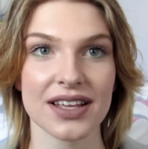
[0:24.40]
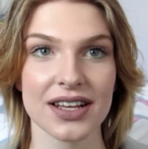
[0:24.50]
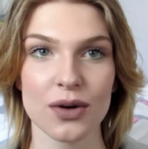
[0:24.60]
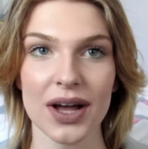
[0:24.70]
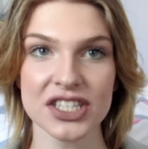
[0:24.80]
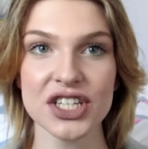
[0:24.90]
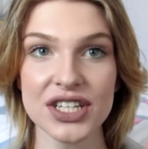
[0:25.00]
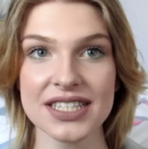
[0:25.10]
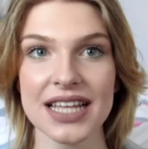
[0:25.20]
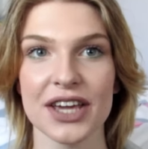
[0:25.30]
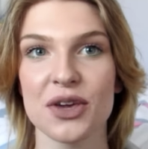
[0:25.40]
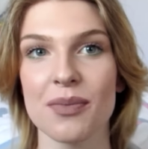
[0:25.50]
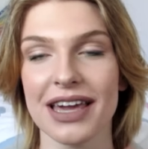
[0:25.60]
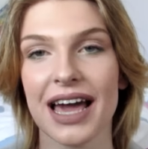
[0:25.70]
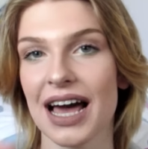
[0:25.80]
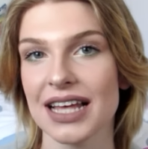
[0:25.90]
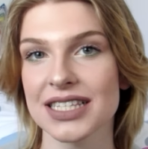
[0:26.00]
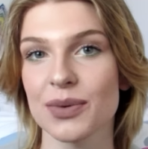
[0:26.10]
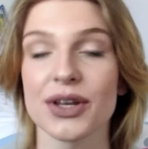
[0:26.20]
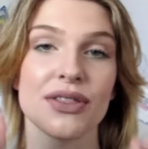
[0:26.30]
questions that you may
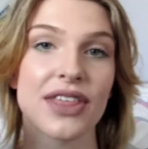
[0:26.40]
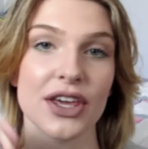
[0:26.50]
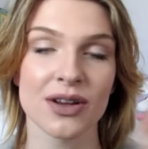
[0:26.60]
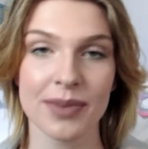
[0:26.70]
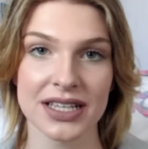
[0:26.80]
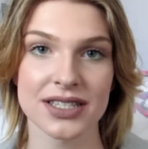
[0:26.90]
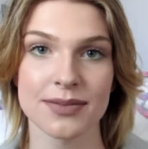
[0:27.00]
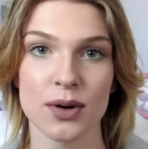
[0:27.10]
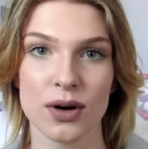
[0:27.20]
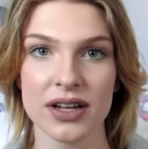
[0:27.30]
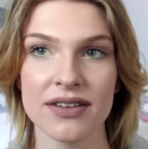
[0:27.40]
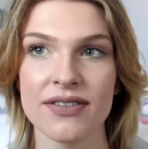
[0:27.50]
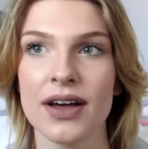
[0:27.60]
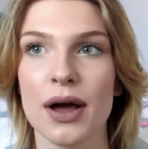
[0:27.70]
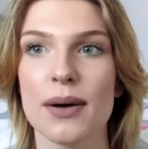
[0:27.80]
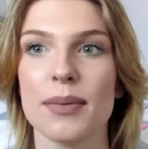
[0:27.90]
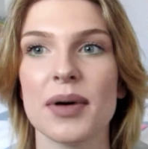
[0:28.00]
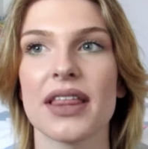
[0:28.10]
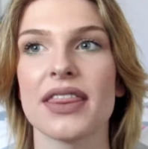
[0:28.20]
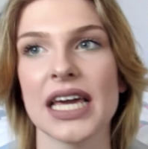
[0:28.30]
ask when you think you're being supportive,
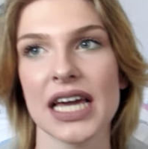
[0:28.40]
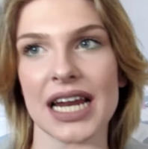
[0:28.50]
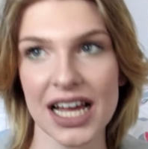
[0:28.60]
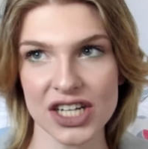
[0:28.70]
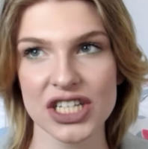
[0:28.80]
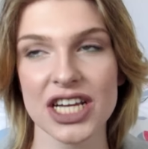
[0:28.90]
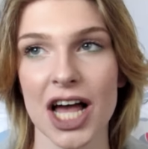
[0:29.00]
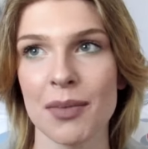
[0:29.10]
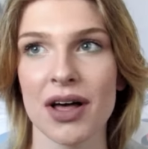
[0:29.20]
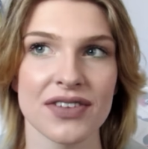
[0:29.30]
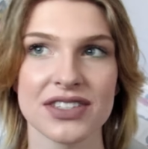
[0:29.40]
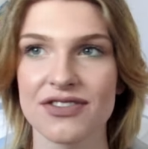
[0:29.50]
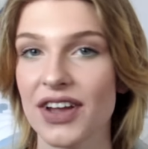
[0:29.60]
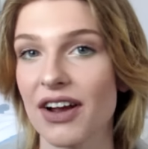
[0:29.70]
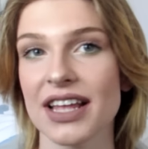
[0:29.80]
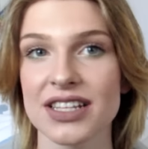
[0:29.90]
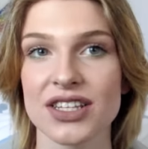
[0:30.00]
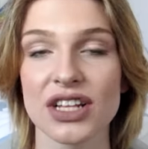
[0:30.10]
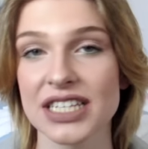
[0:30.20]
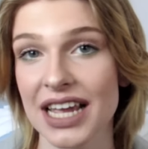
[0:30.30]
but they can actually come off as very
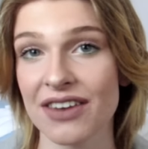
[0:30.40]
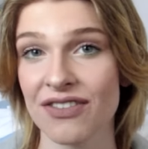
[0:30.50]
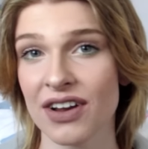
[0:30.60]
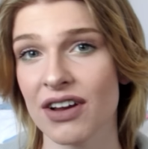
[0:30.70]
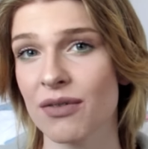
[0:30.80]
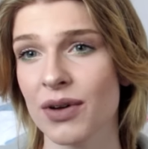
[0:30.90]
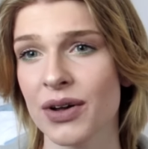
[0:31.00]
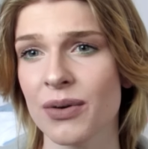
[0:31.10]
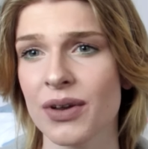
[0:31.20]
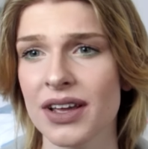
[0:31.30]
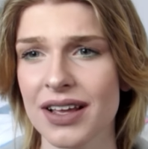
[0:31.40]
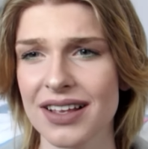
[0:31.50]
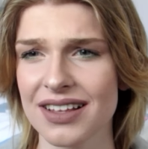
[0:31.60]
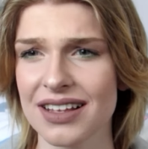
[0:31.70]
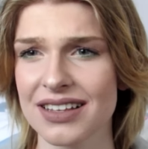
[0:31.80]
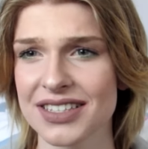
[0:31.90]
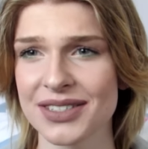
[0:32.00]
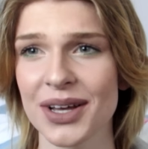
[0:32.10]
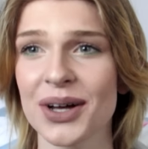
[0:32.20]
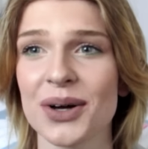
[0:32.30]
insulting and very rude.
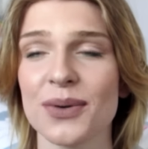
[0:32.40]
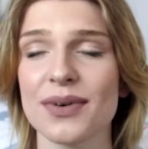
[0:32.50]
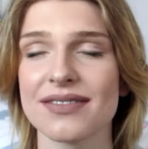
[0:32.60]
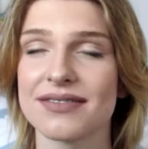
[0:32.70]
So